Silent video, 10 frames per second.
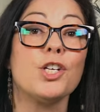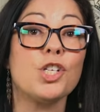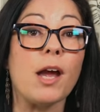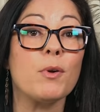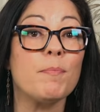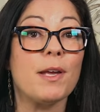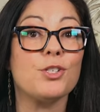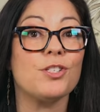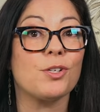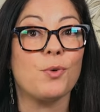A shower
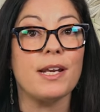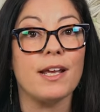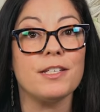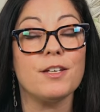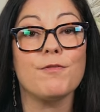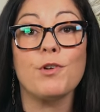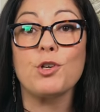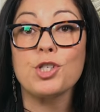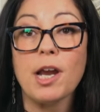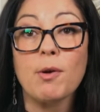bench is a great idea for
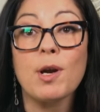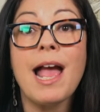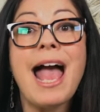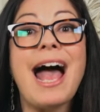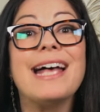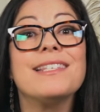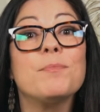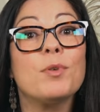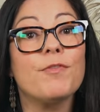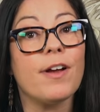your shower as
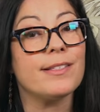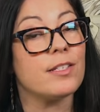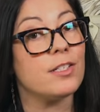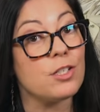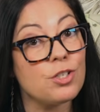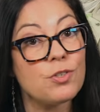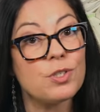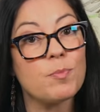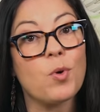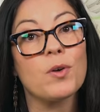it provides additional
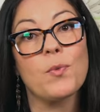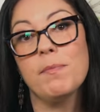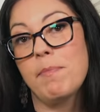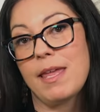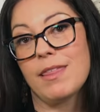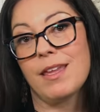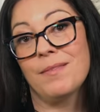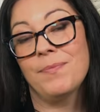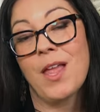support when bathing.